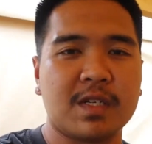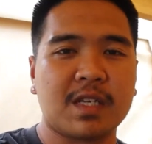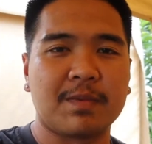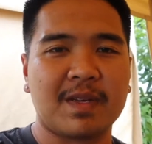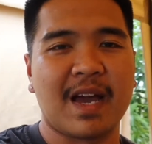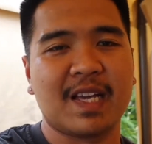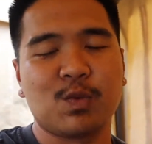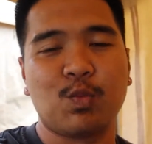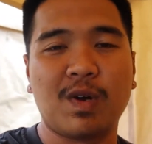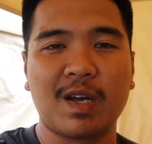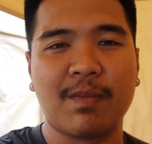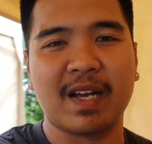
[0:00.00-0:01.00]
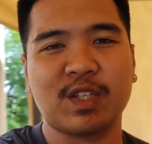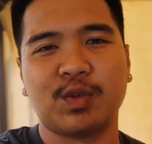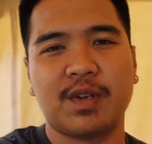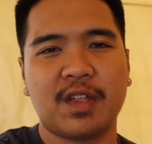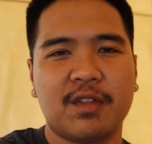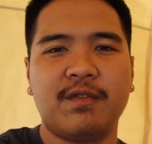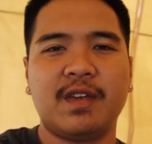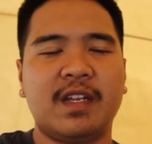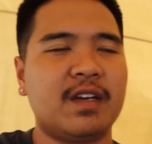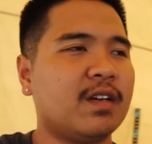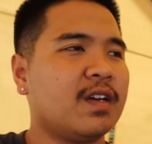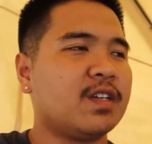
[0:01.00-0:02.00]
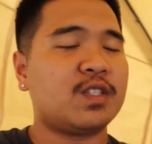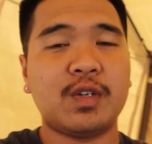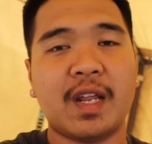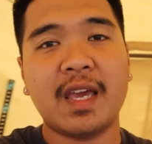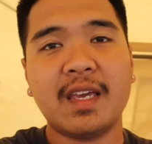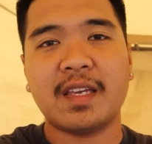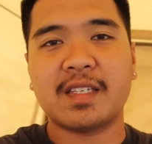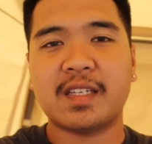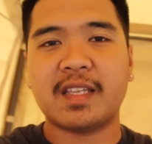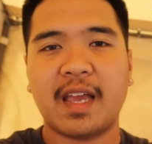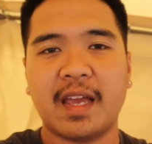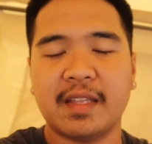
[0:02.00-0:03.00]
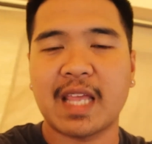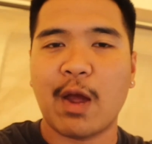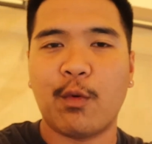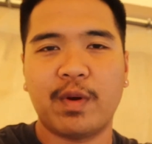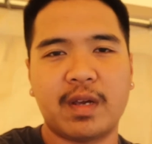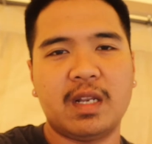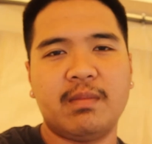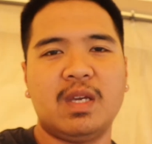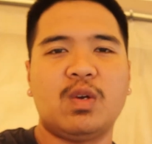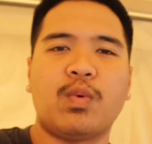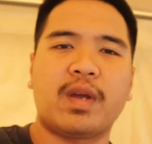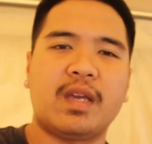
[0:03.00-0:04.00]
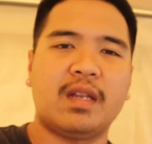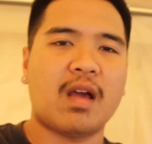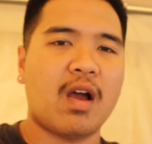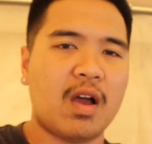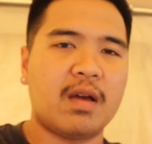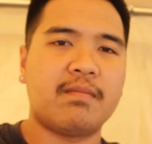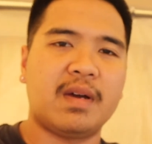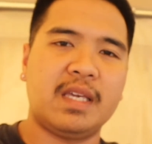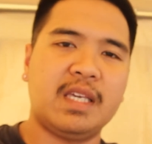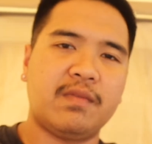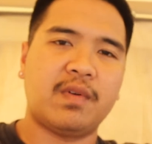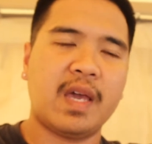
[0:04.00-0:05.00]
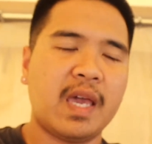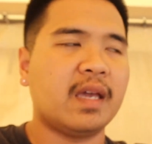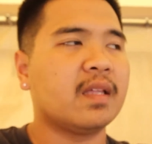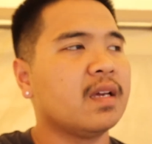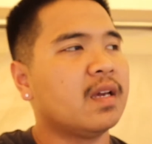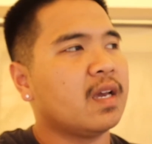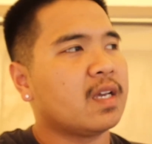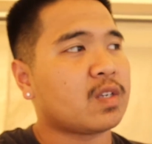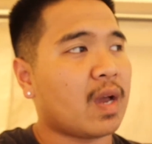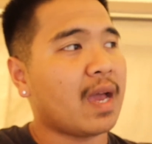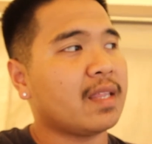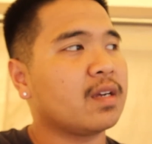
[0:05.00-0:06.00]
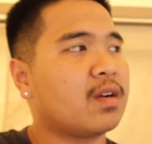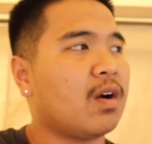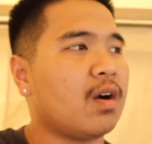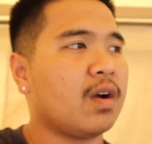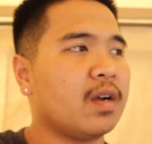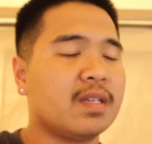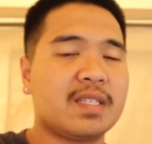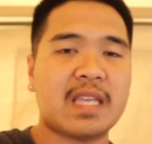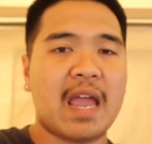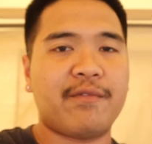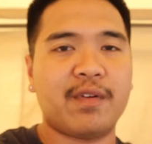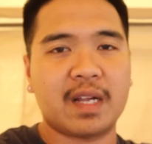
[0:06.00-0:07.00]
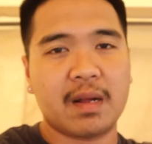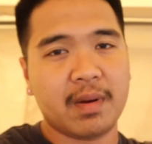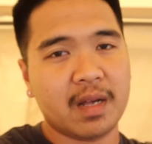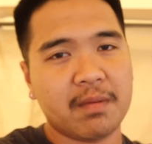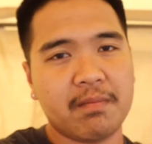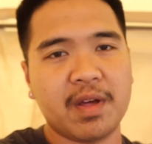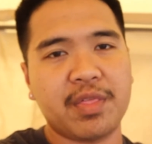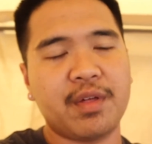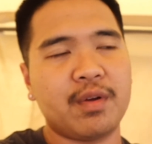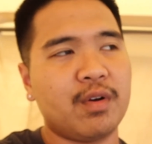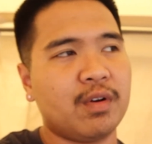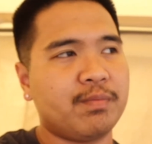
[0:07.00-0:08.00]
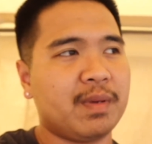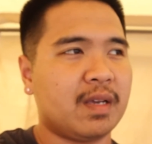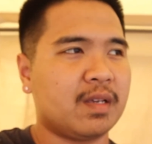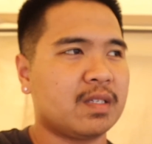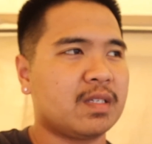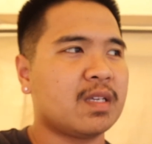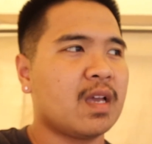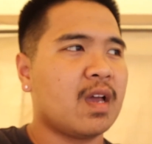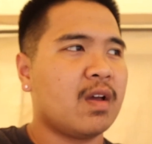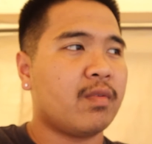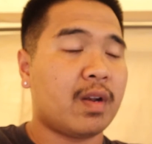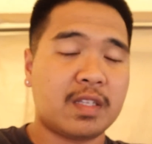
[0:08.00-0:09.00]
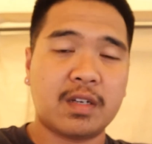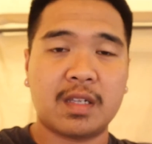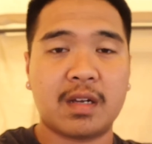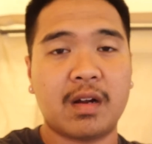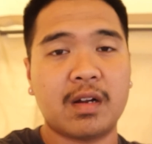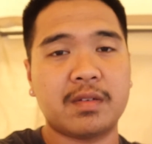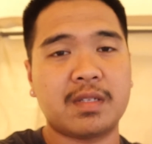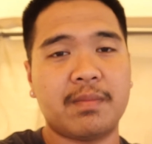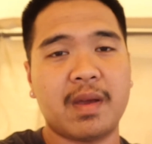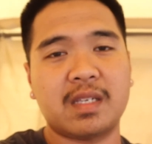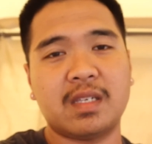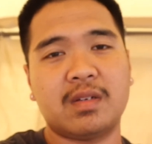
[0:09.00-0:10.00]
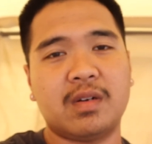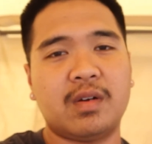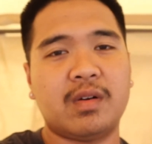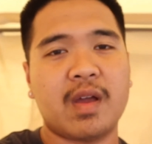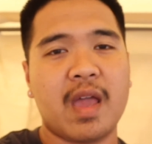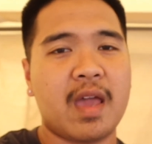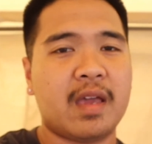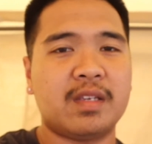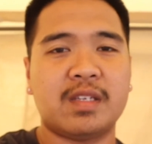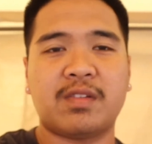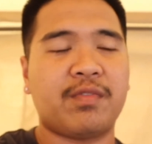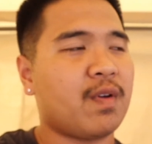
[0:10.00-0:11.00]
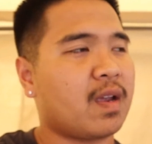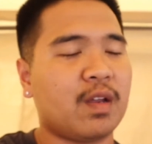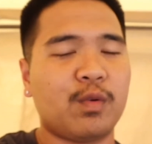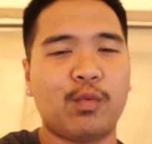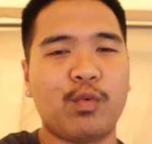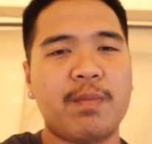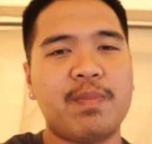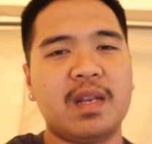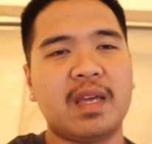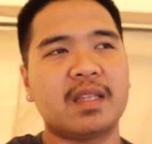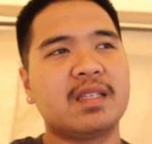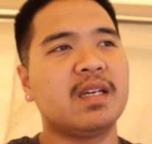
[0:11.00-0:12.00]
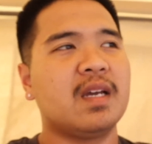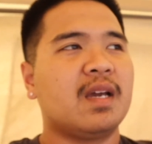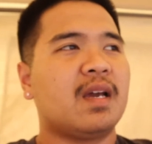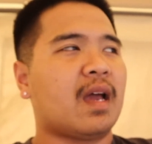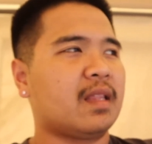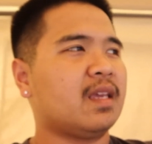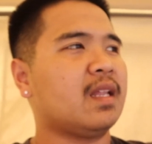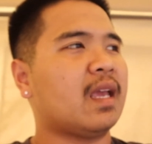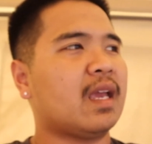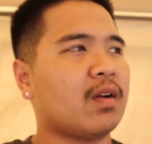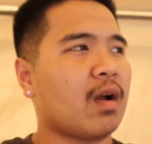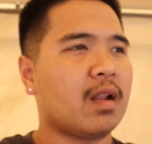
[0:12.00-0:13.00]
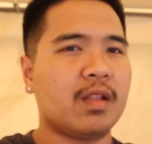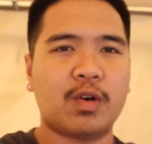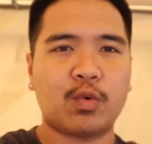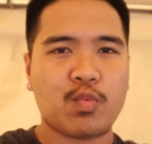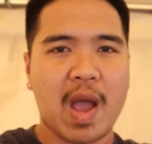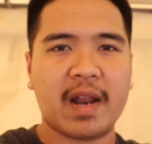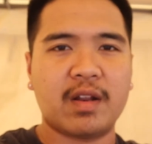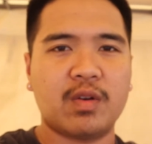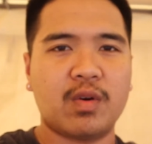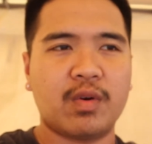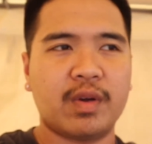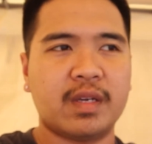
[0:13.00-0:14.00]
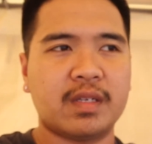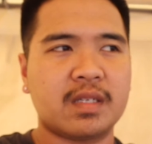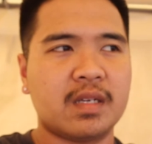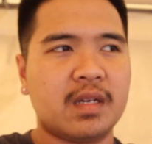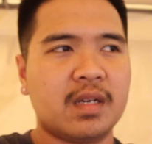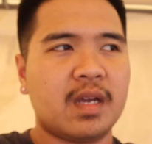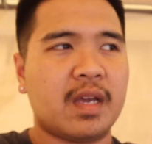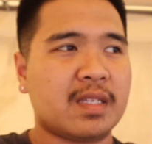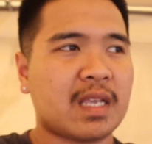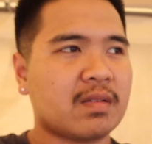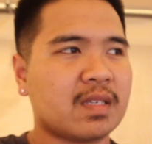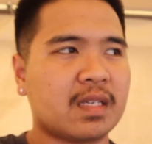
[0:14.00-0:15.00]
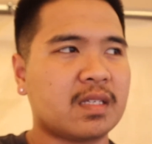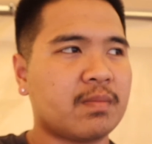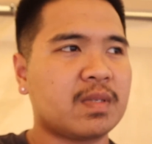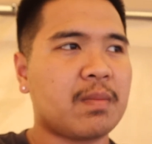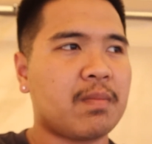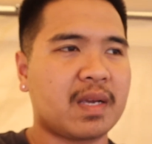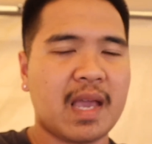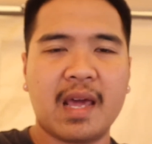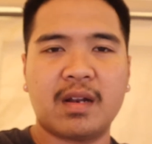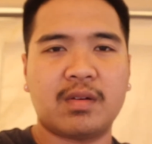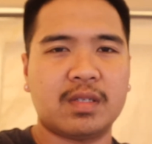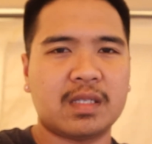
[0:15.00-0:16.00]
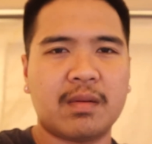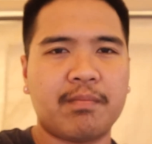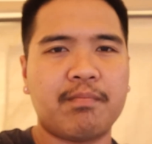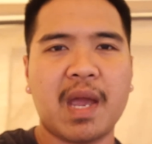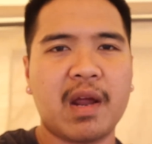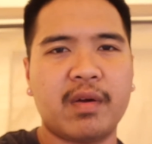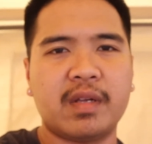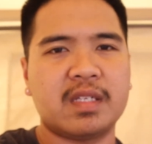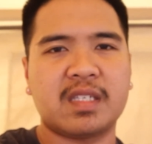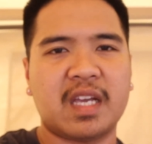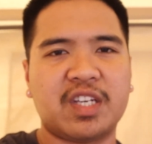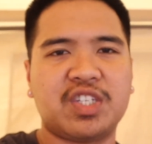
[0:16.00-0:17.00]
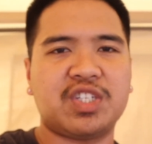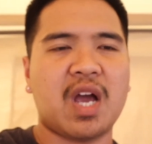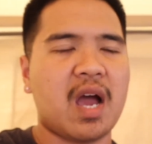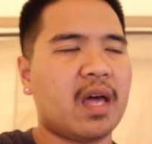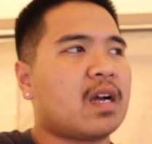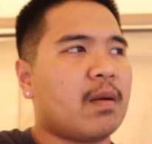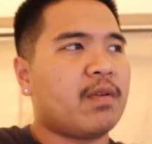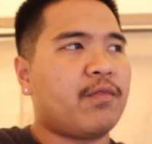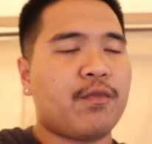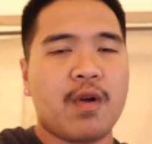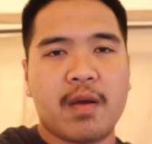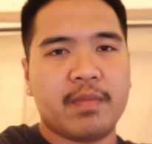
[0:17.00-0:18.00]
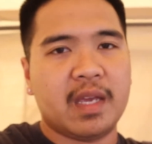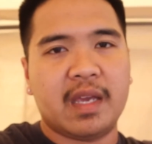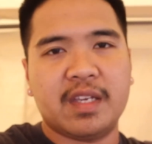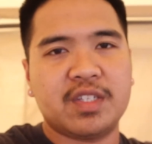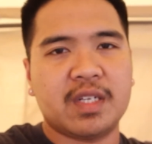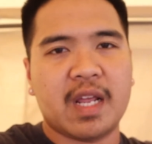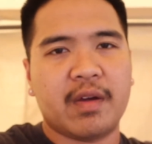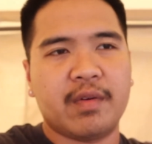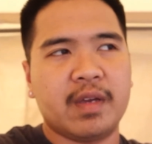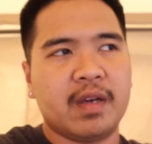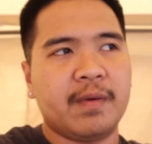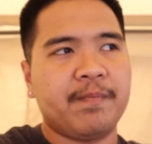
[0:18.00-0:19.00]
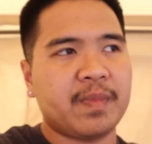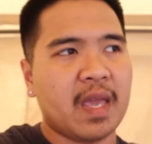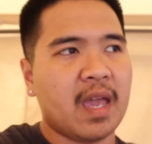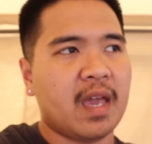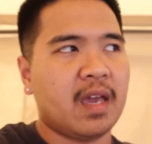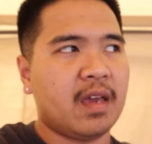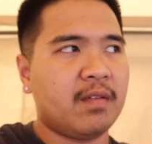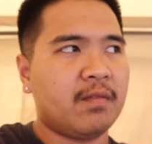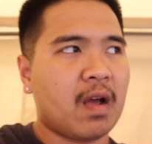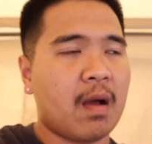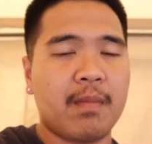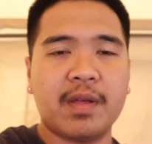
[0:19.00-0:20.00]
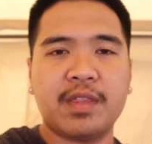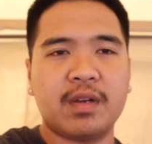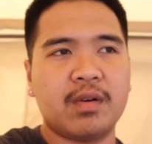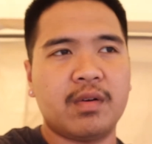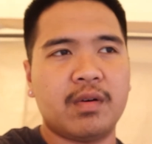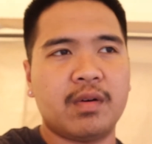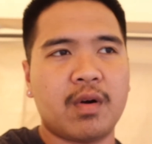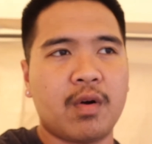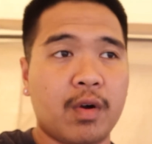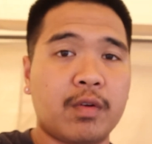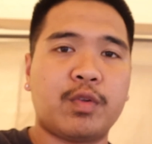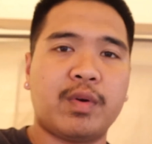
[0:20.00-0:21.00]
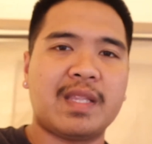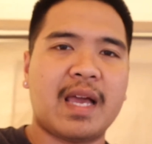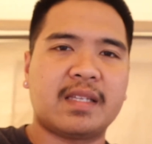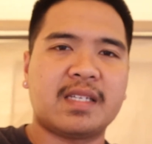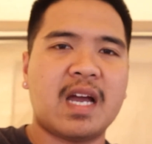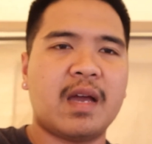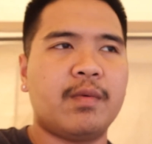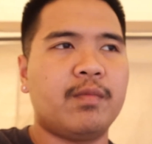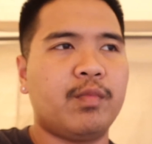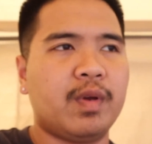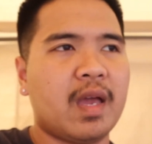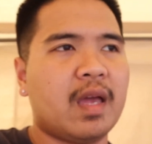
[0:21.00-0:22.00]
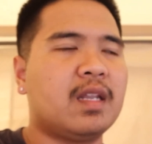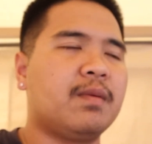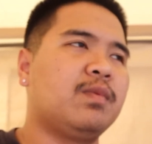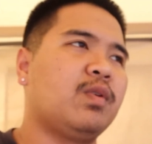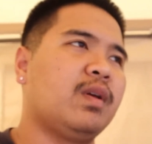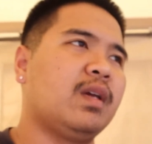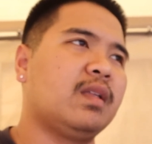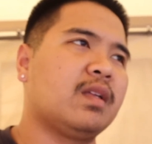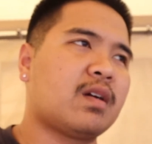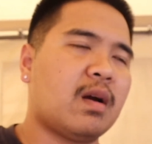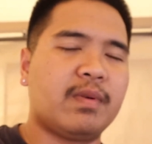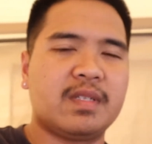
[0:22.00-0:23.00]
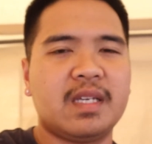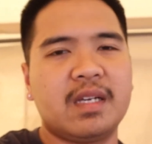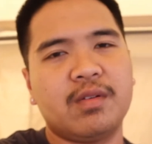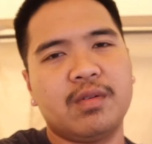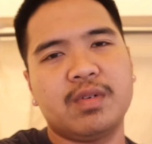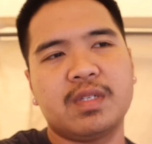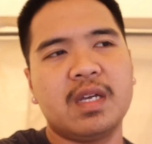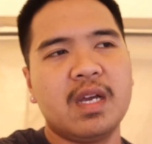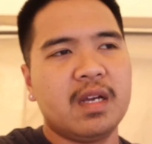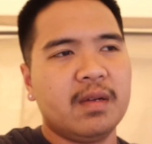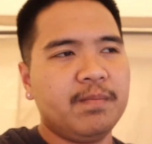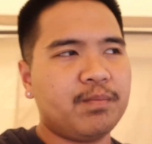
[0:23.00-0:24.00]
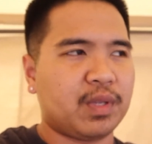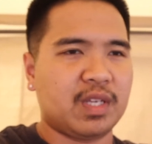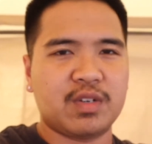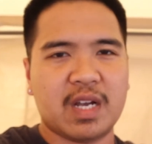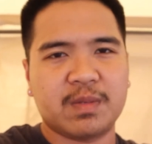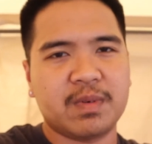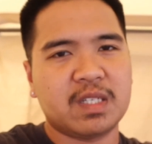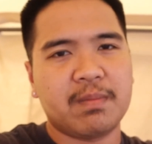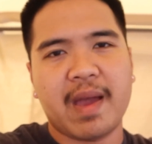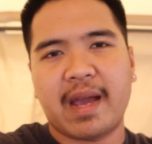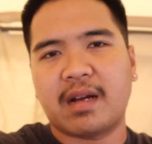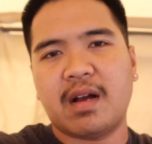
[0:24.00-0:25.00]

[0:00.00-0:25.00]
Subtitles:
is up guys, welcome back to another video. Today is the day that we're gonna be working on my EVO 8. So I had the car sat for like about a month ago because when I took the car out to Mexico and just freaking ripping it, I did hear a little rattle noise. It sounds like something mechanical, some bearing is like shot coming from the engine area. And a month ago, or during that time, we ended up doing the carbon synchros, put the transmission back